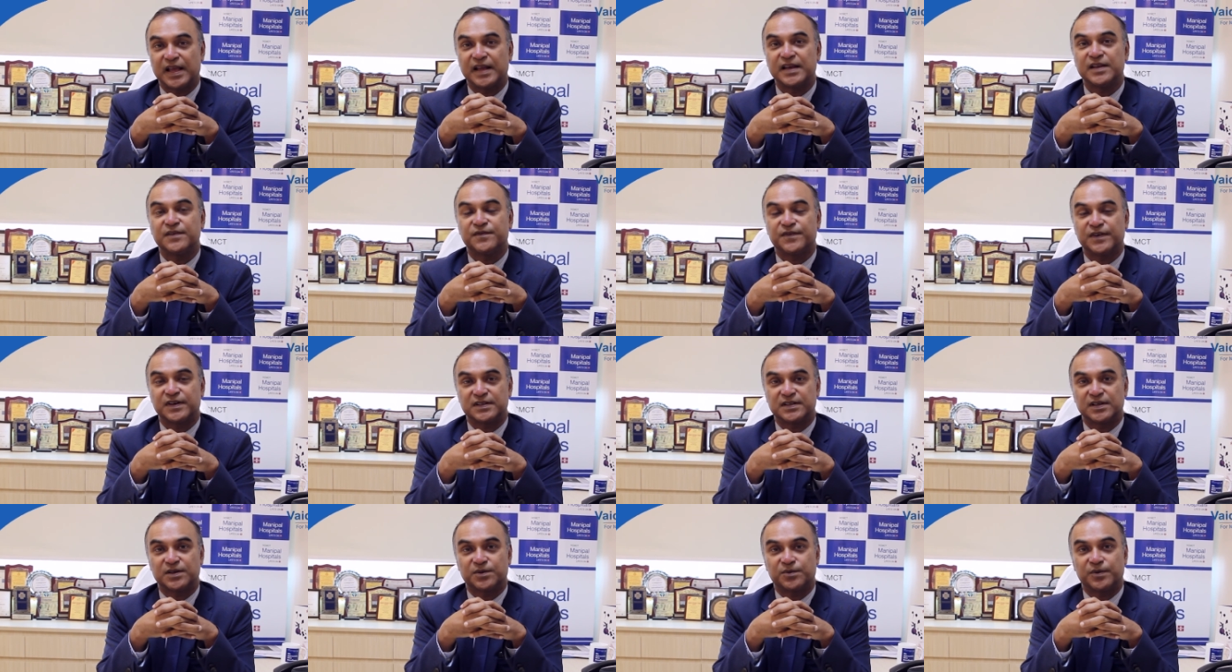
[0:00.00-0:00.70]
any
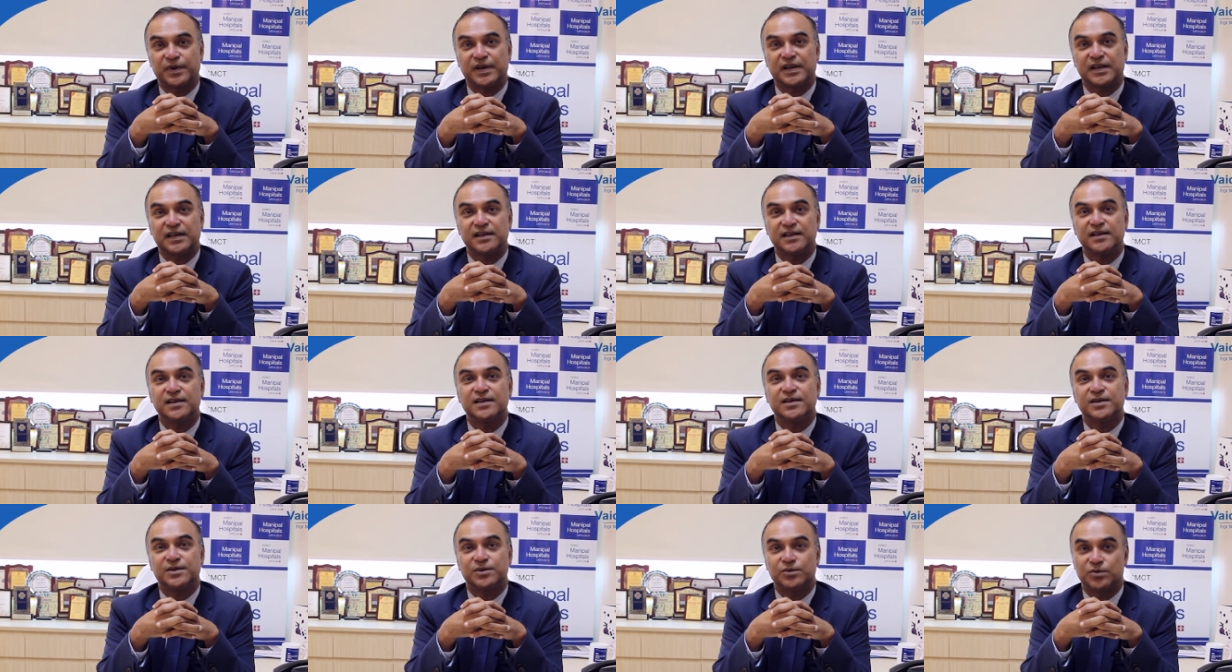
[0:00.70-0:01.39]
further
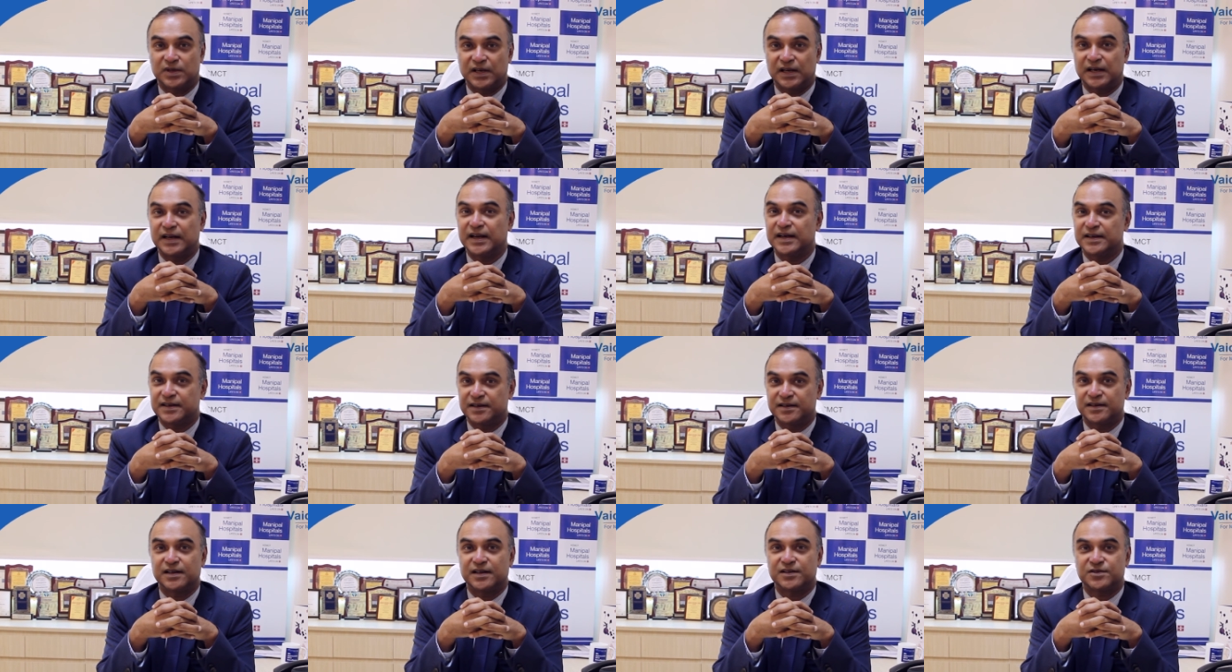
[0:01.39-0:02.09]
query, you can
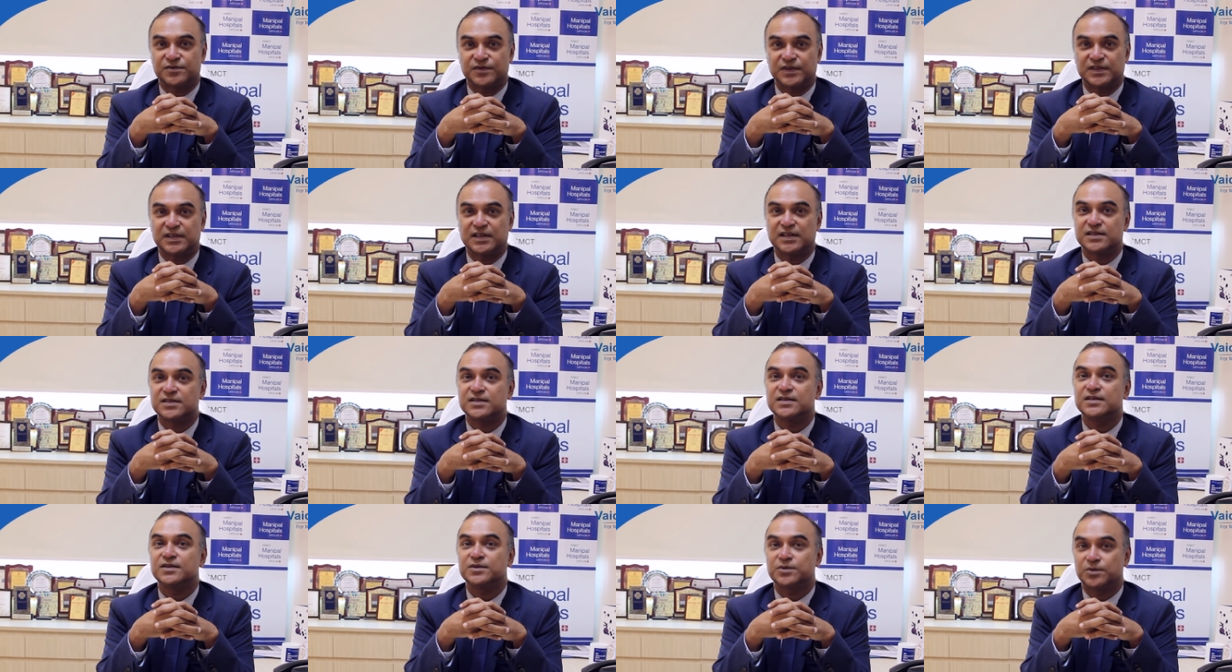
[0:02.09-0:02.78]
get in touch with
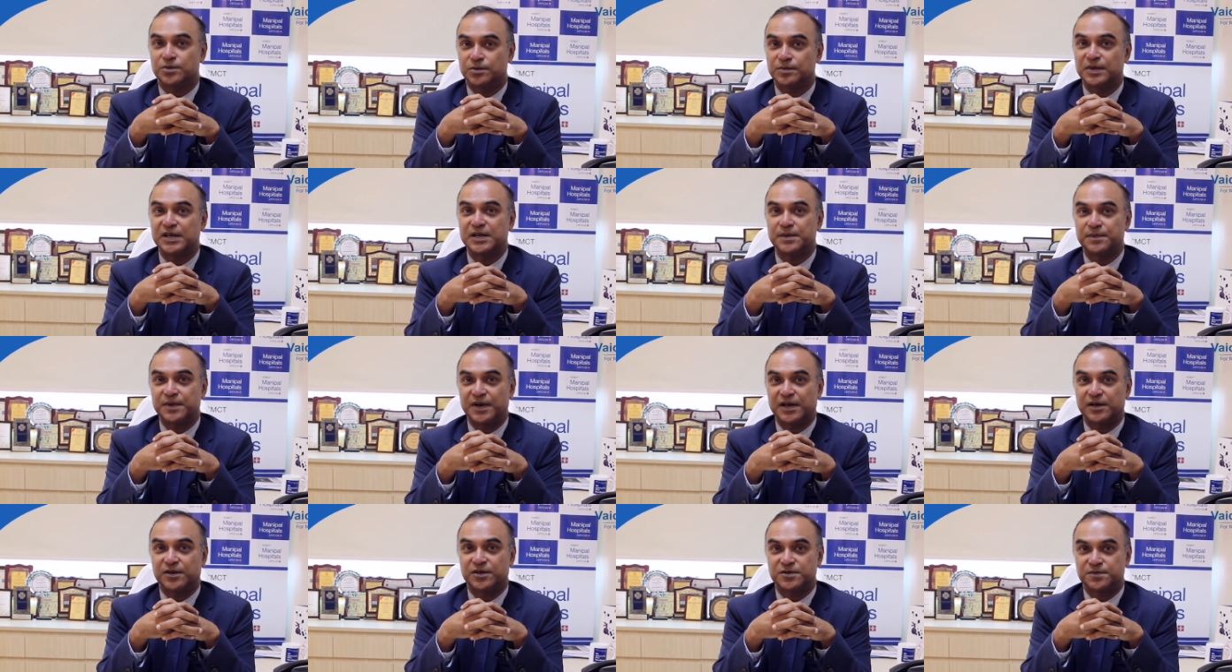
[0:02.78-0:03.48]
us through
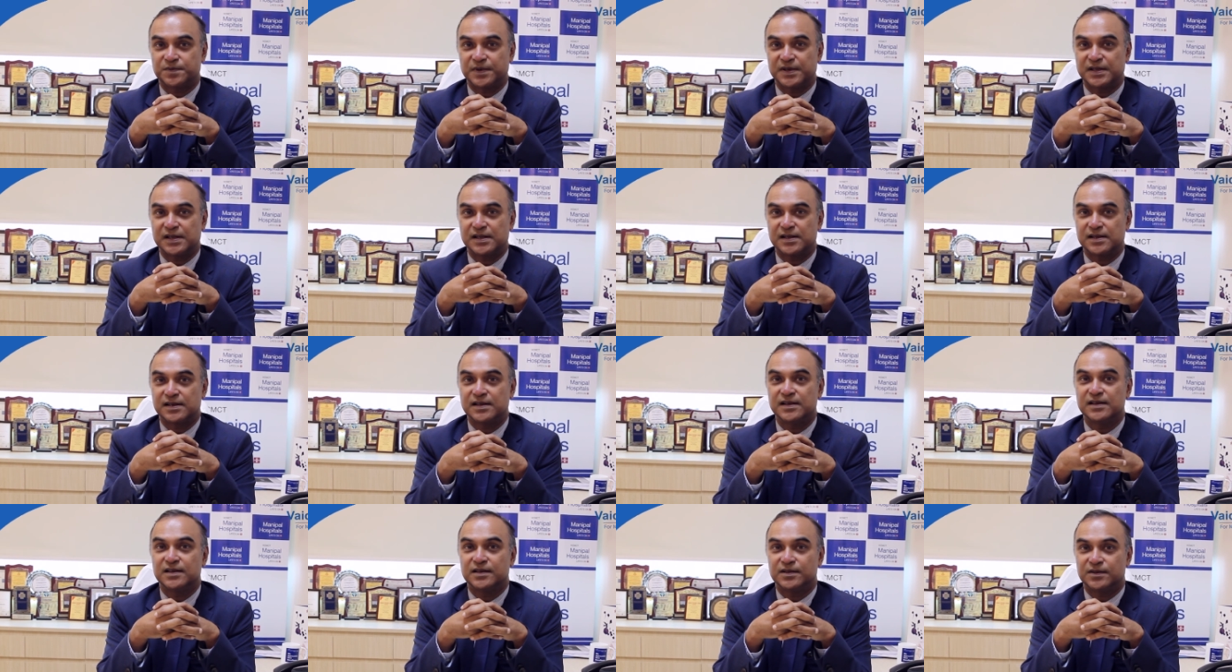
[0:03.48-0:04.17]
Manipal Hospital,
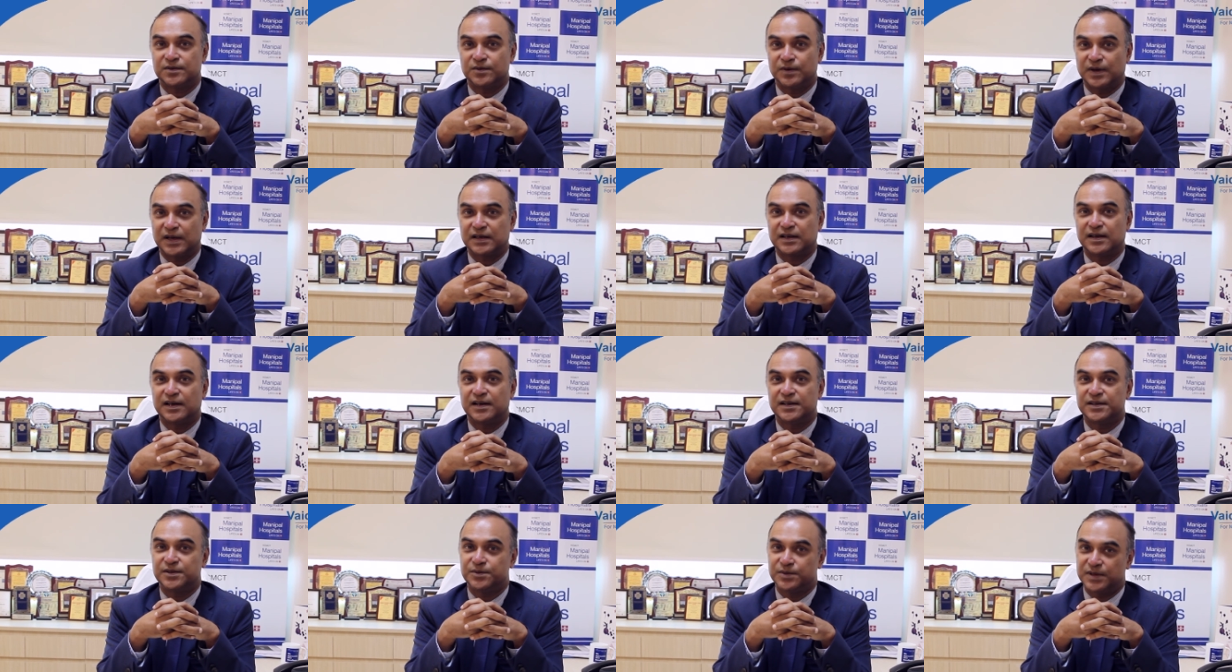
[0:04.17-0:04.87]

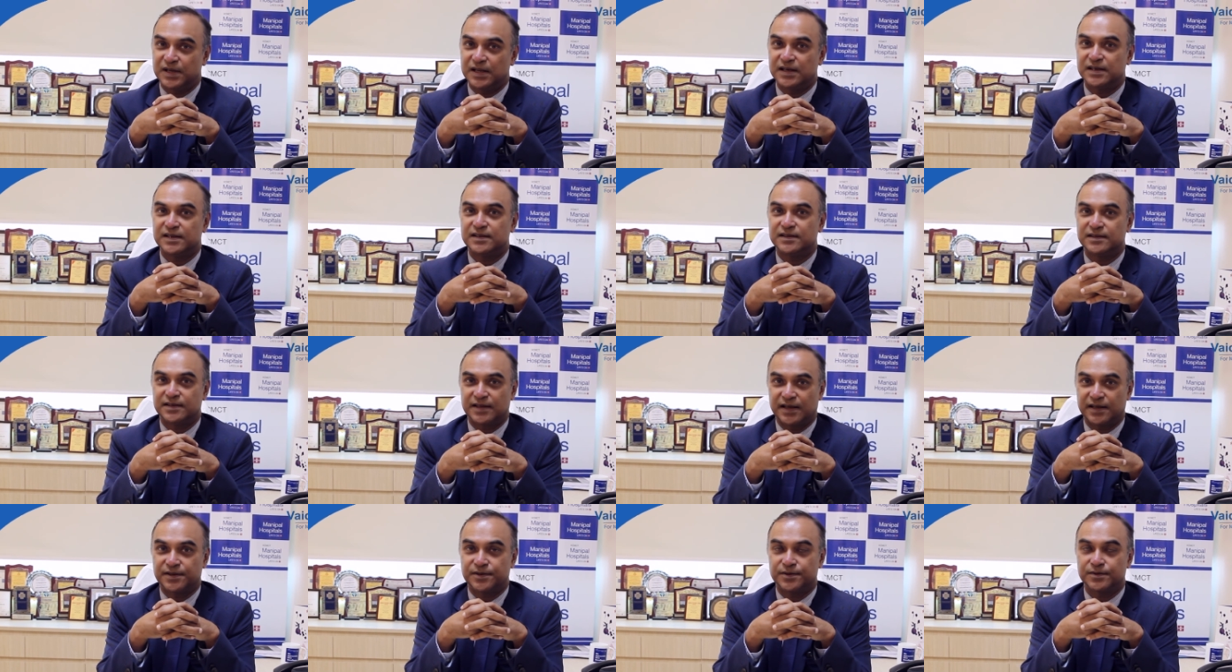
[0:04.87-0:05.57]
Dwarka, New Delhi.
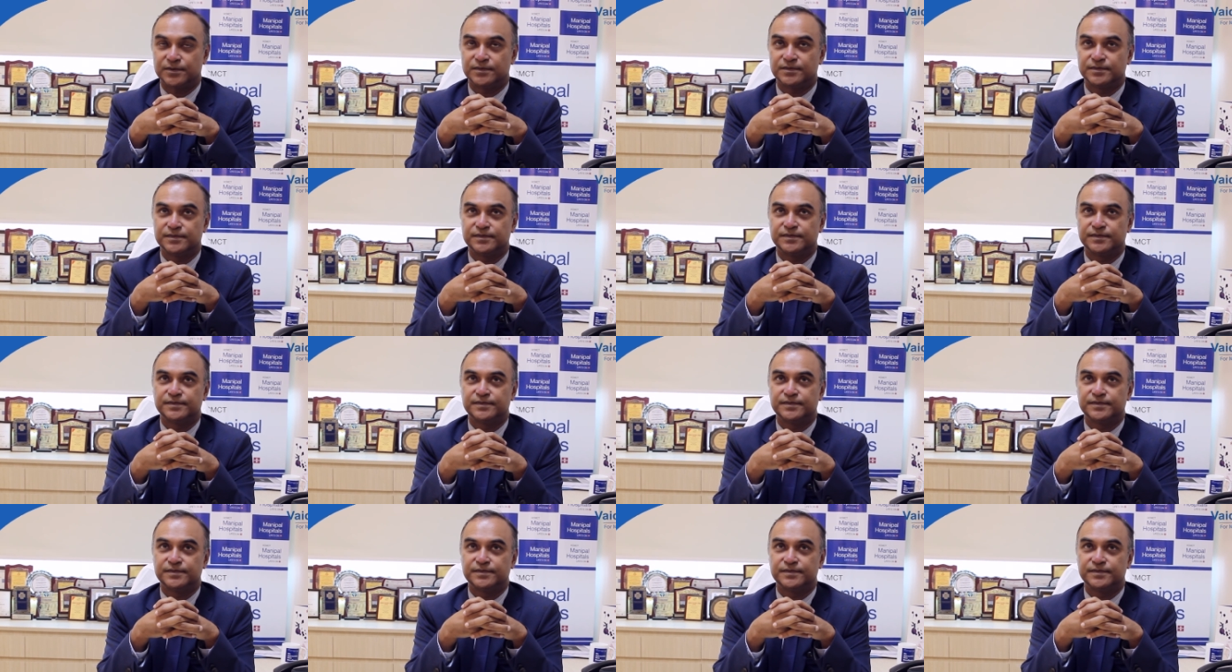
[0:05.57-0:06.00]
Thank you.